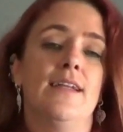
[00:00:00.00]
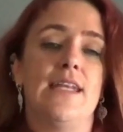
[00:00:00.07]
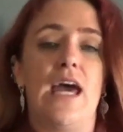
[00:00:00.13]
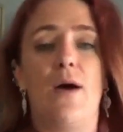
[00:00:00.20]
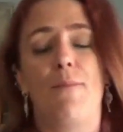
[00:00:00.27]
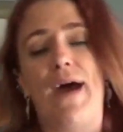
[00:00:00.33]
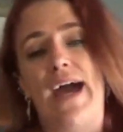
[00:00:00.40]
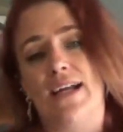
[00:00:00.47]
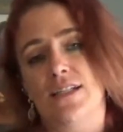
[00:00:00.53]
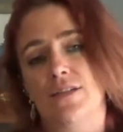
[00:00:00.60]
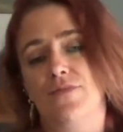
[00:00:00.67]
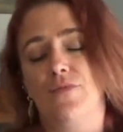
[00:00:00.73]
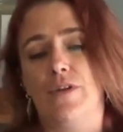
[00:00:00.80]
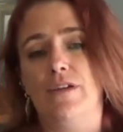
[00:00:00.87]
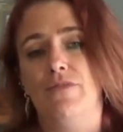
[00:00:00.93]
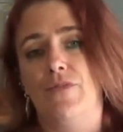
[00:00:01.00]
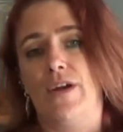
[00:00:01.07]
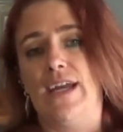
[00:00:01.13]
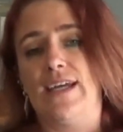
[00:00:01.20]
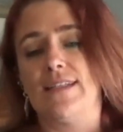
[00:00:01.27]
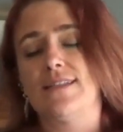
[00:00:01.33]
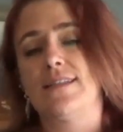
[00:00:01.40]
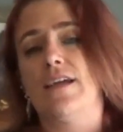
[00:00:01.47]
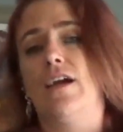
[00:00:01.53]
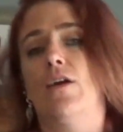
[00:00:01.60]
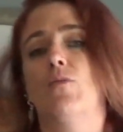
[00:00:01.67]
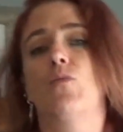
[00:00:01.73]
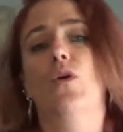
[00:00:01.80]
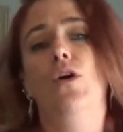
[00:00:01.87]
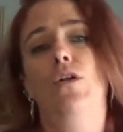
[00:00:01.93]
Now back to Free France.
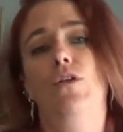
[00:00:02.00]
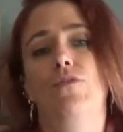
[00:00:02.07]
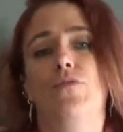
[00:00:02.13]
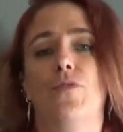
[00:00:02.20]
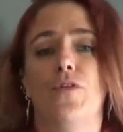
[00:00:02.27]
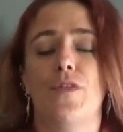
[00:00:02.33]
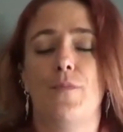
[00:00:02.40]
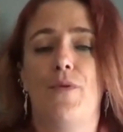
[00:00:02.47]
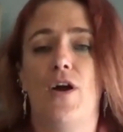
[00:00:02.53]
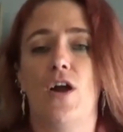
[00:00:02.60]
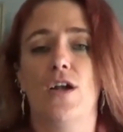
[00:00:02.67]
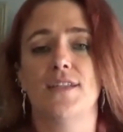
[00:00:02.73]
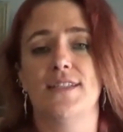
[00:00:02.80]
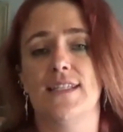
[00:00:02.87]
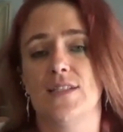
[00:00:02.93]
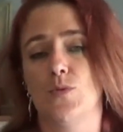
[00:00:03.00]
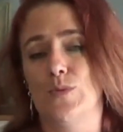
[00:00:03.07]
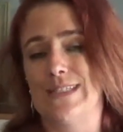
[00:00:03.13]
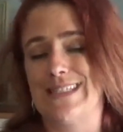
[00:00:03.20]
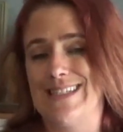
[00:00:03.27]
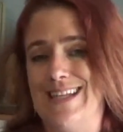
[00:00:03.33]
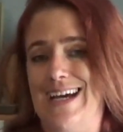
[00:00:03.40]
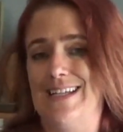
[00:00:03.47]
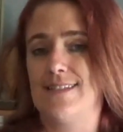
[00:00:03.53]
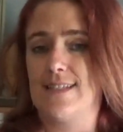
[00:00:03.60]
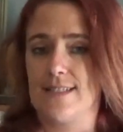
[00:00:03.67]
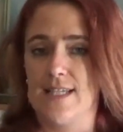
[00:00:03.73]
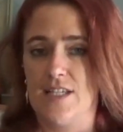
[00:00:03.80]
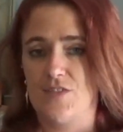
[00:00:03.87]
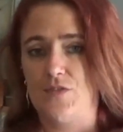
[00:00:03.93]
Their roll for the partisans was not
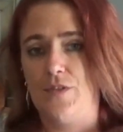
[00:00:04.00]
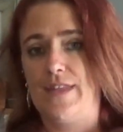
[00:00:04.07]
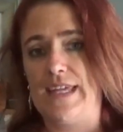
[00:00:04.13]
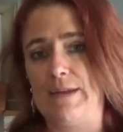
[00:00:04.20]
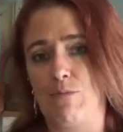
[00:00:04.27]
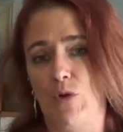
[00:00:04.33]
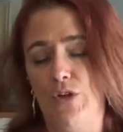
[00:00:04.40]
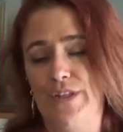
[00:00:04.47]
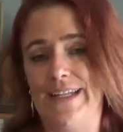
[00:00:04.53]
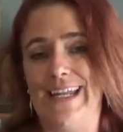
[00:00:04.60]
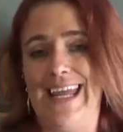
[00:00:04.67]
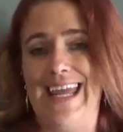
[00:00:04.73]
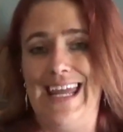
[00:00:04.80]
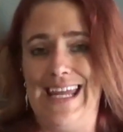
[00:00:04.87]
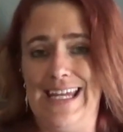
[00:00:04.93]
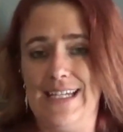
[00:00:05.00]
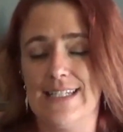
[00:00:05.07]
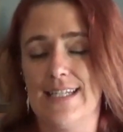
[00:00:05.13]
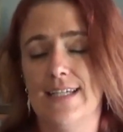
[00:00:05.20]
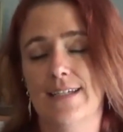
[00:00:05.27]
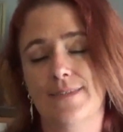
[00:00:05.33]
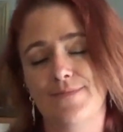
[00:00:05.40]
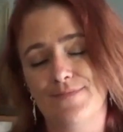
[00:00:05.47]
successful. They rolled an 8.